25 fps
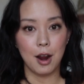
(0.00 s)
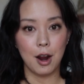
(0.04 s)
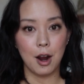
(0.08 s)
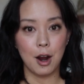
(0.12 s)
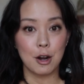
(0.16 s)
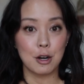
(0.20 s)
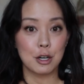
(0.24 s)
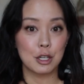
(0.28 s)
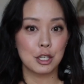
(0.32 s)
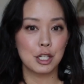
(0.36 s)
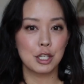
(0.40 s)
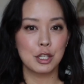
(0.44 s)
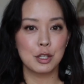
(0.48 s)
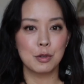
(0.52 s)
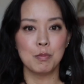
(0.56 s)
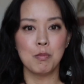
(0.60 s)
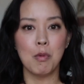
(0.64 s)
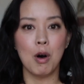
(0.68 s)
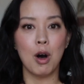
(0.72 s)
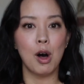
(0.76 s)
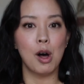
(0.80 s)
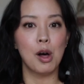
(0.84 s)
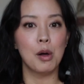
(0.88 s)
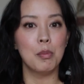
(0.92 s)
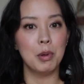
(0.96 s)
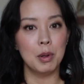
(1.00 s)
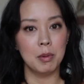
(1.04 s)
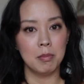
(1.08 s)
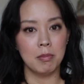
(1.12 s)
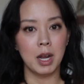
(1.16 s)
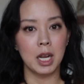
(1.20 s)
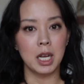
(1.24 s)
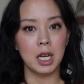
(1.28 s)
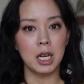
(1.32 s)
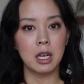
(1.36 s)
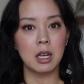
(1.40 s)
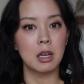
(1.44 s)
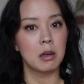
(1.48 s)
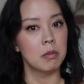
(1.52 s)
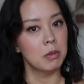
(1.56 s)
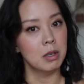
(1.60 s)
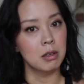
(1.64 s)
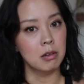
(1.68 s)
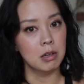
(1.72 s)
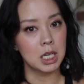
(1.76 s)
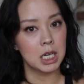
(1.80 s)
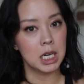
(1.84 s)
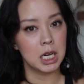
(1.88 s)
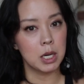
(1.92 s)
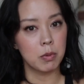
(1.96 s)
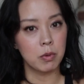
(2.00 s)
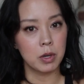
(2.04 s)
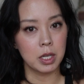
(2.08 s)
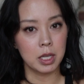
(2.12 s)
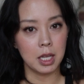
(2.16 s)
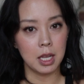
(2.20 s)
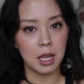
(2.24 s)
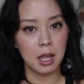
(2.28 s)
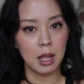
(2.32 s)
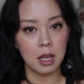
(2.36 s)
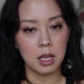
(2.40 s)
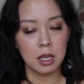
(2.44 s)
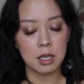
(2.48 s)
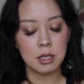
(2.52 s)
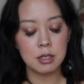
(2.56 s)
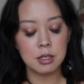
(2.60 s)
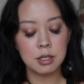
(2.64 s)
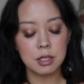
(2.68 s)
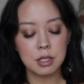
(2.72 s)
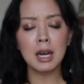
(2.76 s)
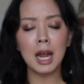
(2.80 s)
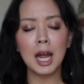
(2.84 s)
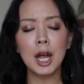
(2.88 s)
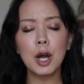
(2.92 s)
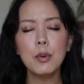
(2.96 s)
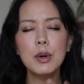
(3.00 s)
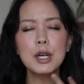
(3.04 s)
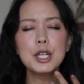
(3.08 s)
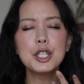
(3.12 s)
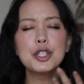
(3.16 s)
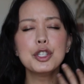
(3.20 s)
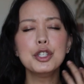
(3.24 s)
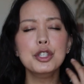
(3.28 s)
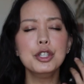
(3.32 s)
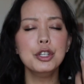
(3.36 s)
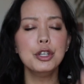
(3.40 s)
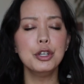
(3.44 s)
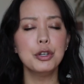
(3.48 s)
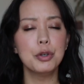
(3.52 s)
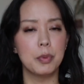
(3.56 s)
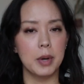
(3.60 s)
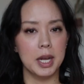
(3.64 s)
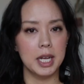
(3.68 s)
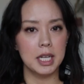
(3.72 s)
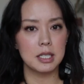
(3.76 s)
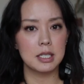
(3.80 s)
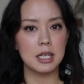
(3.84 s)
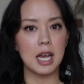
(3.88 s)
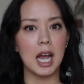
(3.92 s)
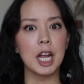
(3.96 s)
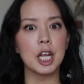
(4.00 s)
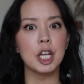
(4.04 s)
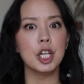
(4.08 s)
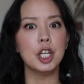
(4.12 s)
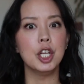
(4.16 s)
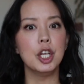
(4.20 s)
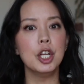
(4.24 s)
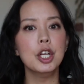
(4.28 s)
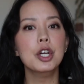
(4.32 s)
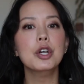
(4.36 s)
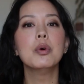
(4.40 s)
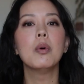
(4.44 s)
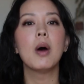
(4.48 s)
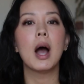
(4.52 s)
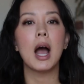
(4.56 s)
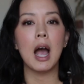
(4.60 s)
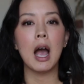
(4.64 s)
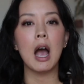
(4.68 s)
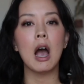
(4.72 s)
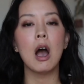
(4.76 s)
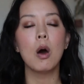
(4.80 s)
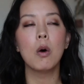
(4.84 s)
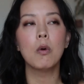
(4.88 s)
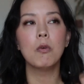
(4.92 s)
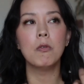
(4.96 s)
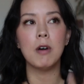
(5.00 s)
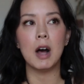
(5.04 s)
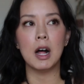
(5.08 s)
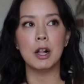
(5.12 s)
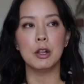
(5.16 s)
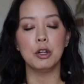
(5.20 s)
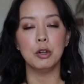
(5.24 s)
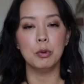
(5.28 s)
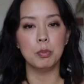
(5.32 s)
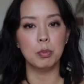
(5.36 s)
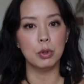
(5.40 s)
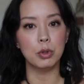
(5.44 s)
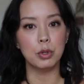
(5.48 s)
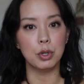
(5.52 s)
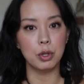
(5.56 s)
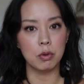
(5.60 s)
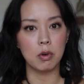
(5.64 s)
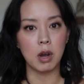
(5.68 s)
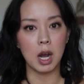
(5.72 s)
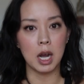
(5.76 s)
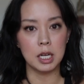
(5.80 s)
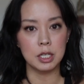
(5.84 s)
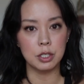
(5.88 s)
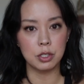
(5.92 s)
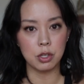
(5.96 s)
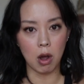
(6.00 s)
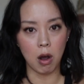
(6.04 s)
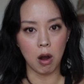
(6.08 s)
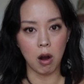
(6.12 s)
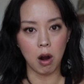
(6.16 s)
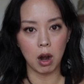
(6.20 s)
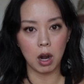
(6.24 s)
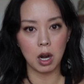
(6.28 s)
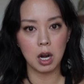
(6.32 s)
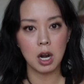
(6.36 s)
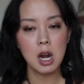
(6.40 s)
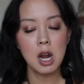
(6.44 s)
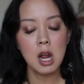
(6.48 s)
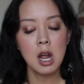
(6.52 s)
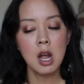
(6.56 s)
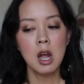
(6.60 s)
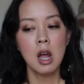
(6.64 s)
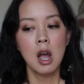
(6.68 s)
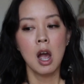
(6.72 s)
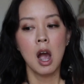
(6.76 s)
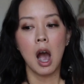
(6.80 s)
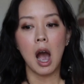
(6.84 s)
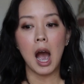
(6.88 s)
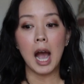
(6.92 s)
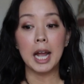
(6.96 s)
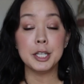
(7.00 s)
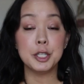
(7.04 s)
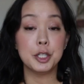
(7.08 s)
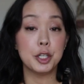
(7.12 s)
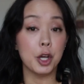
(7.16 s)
our small but mighty community really is. And I always knew it. I knew how valuable you guys are. I